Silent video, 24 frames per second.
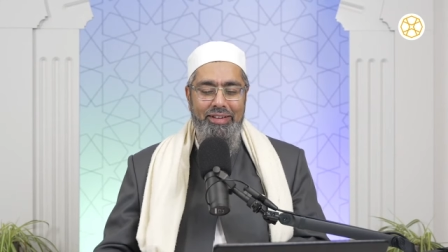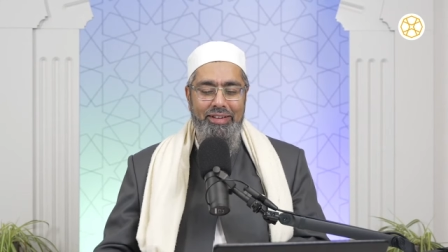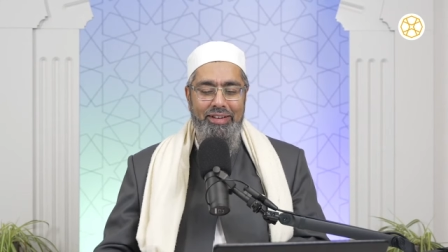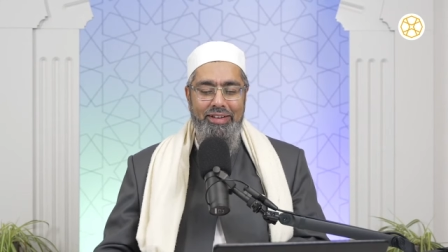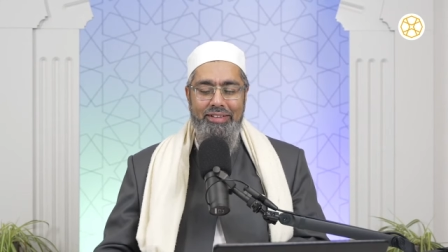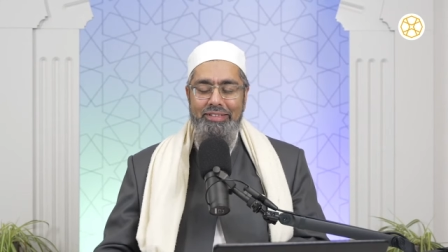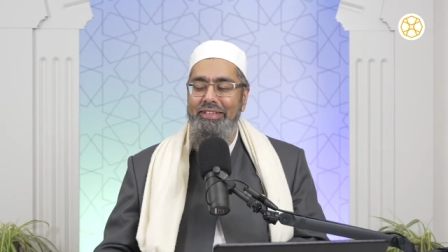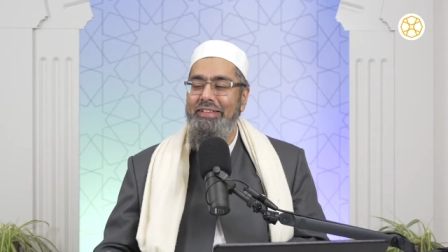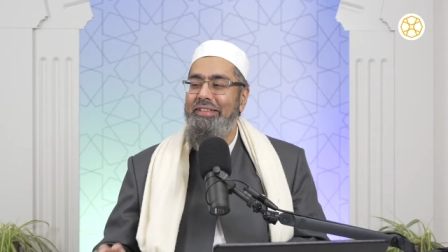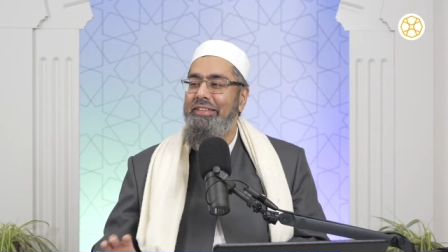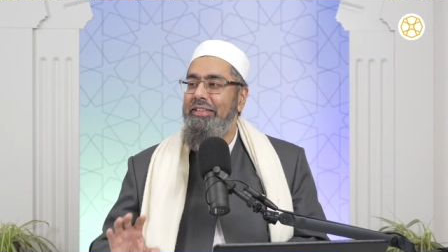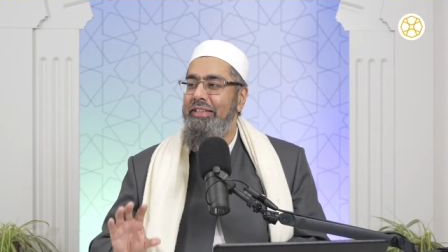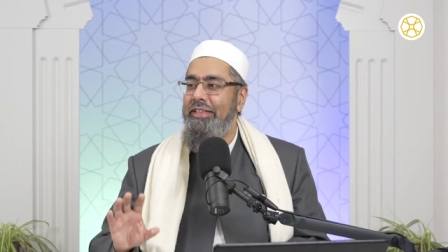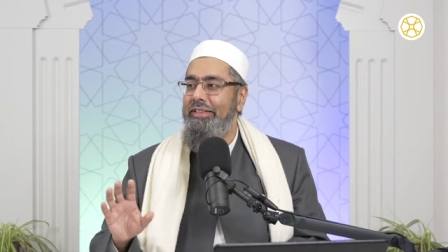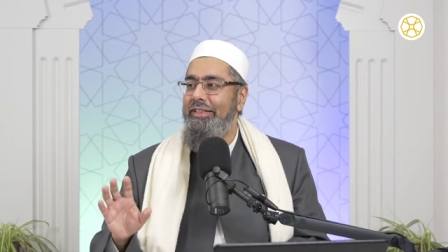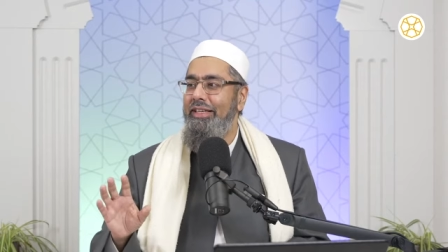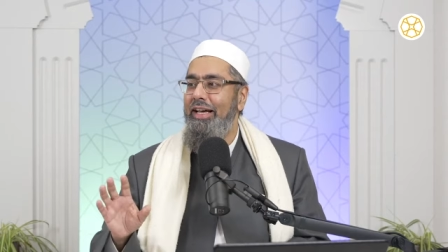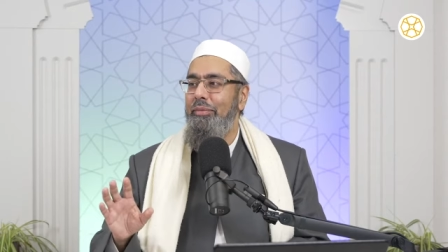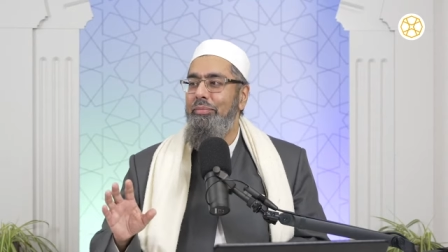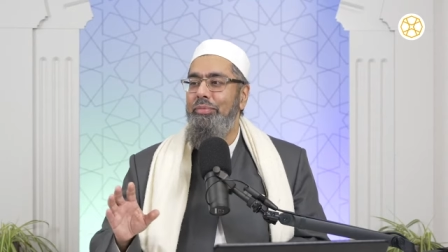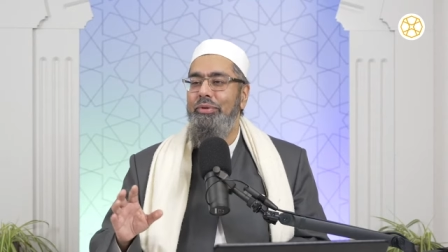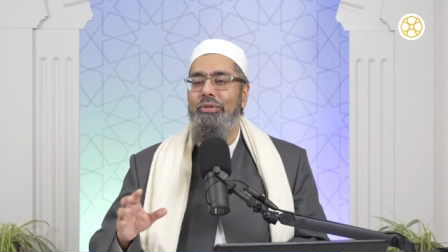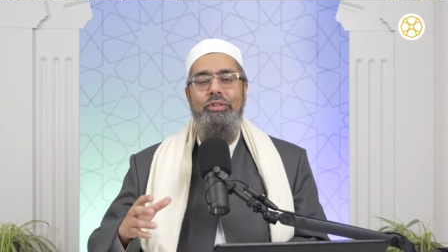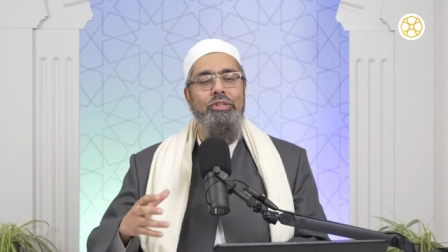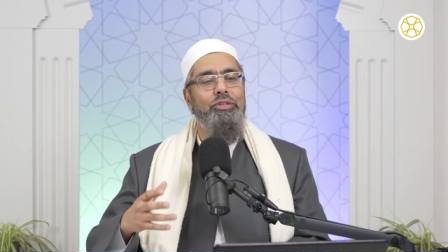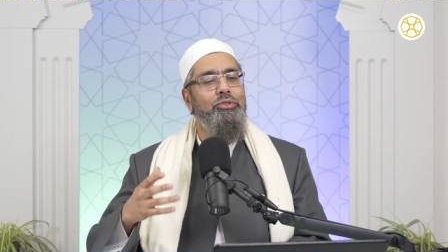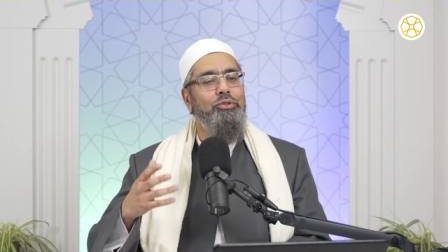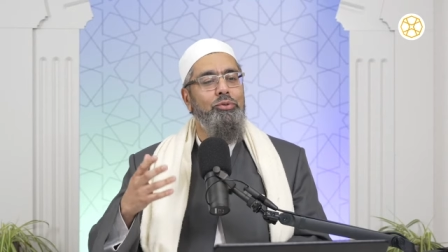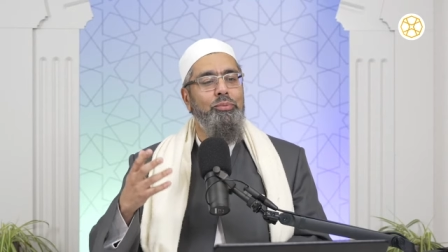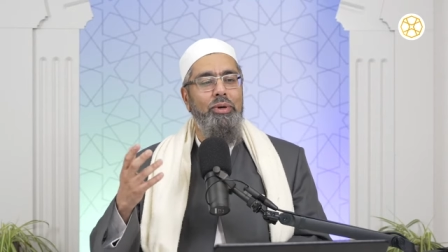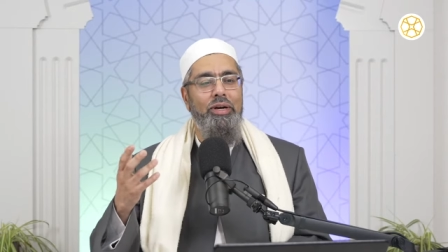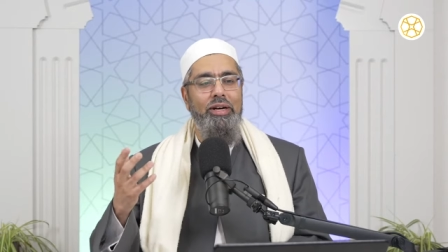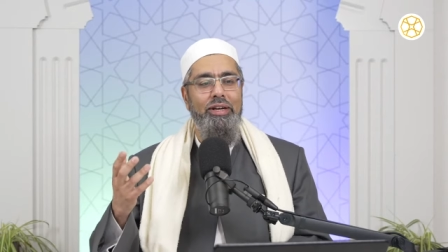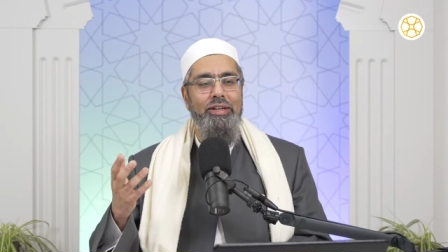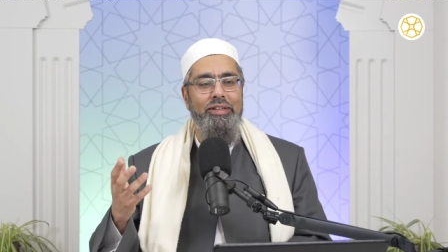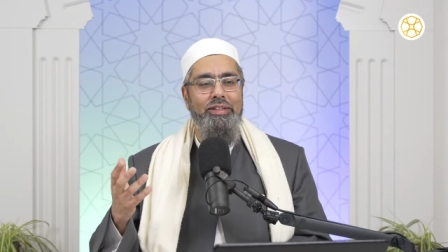These things happen.
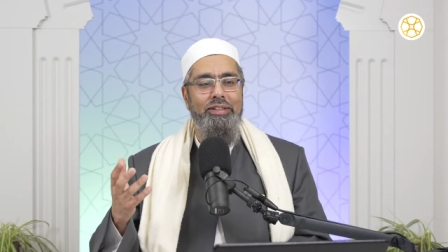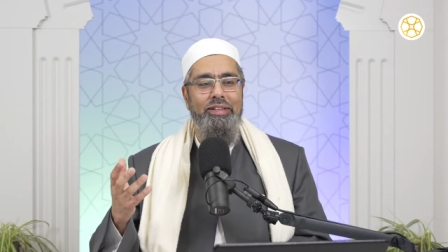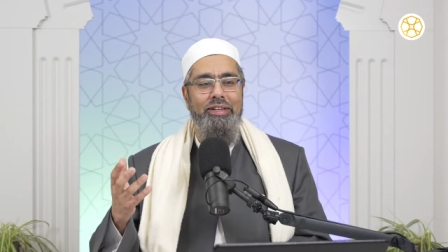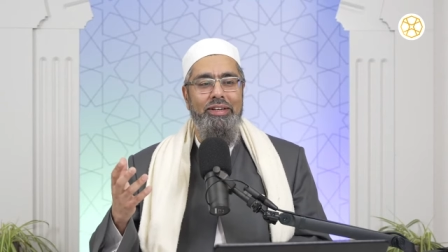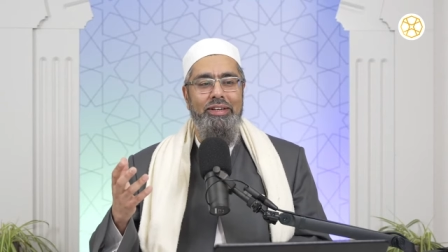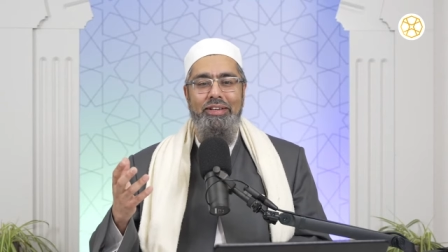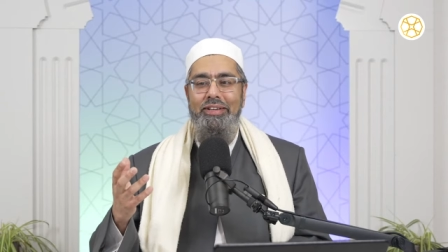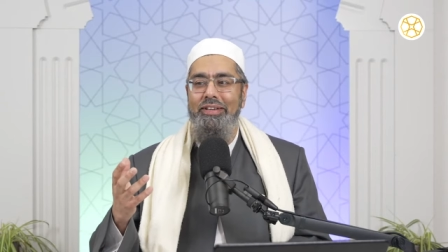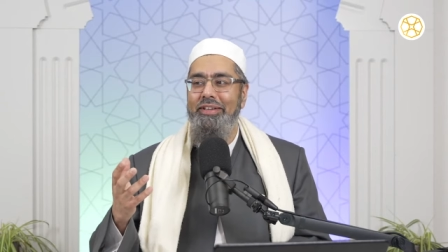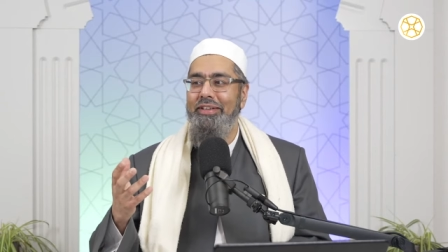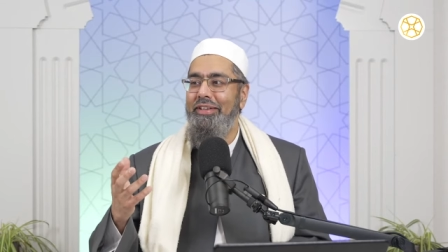Subhanallah.